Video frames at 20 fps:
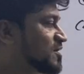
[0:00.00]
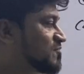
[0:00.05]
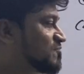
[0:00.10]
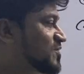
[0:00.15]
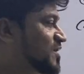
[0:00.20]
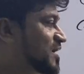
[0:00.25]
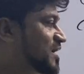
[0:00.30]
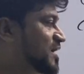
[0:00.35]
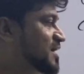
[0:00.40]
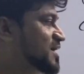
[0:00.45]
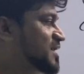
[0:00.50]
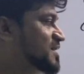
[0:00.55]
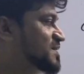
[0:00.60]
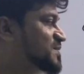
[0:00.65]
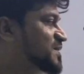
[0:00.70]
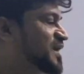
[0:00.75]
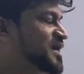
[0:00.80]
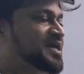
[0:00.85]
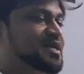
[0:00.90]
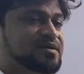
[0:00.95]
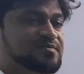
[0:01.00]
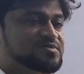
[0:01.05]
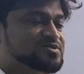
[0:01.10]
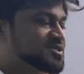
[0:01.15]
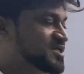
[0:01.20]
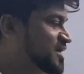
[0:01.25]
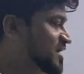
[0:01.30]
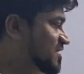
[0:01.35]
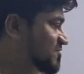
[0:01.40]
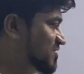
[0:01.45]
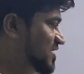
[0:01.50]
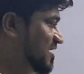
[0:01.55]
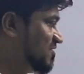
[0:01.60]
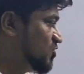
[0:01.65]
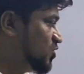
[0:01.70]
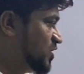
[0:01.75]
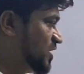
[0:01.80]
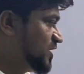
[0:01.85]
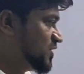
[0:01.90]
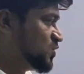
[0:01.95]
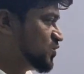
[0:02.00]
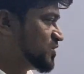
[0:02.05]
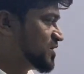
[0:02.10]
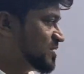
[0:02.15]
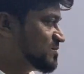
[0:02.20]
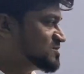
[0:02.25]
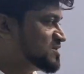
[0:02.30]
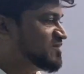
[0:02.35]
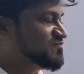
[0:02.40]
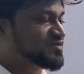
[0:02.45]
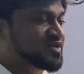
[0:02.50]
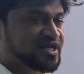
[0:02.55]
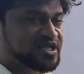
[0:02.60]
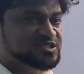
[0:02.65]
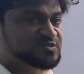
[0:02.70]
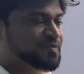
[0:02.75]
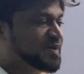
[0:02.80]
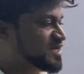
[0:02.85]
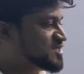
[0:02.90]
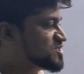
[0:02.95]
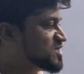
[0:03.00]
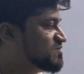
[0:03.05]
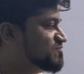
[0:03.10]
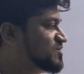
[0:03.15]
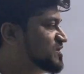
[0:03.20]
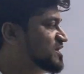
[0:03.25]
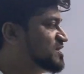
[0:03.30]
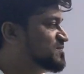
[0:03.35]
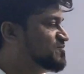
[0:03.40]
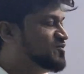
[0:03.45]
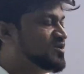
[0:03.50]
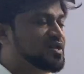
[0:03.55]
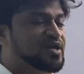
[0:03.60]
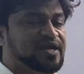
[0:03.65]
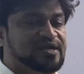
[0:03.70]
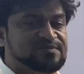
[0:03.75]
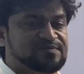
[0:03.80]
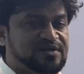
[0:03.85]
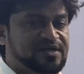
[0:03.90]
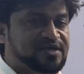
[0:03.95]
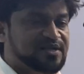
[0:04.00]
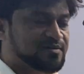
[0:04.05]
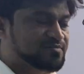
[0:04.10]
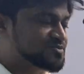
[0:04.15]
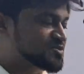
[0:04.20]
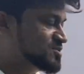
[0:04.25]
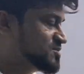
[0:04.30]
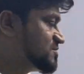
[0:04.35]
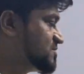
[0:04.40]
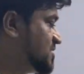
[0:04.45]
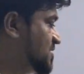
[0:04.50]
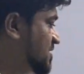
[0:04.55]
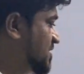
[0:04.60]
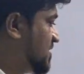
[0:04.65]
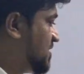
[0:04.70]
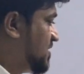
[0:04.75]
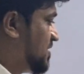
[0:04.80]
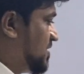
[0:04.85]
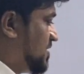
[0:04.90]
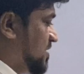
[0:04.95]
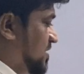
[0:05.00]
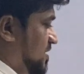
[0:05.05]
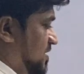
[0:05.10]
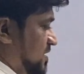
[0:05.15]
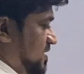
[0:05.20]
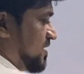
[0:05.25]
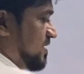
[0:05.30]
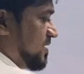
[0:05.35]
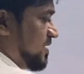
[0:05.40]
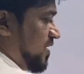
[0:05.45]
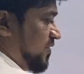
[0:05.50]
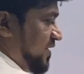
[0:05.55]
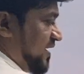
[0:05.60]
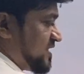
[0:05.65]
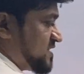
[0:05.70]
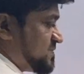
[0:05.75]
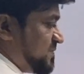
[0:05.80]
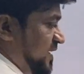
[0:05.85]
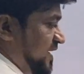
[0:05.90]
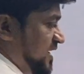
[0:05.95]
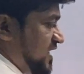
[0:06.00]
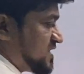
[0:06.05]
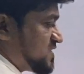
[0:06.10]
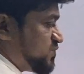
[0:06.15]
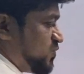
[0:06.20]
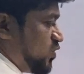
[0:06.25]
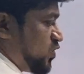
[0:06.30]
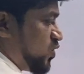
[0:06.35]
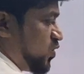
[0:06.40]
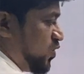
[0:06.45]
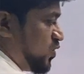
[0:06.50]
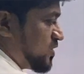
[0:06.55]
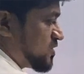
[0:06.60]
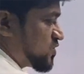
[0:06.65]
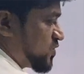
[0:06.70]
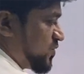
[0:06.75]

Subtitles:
we are getting 3 terms. Here we have only 2 terms. After expansion, we will get 3 terms. Now x minus 4 whole